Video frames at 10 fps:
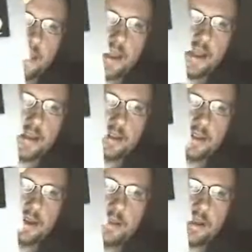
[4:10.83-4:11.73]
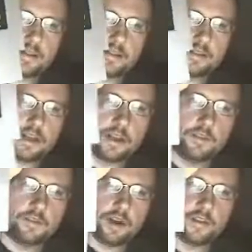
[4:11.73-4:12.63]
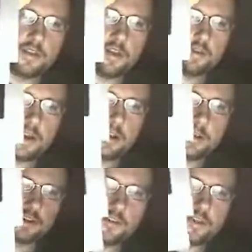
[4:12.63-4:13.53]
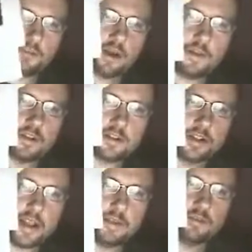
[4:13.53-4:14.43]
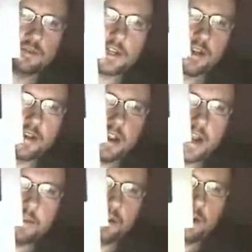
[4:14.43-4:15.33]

And, I mean, that cover right there really makes you think, wow, this is an evil, scary game,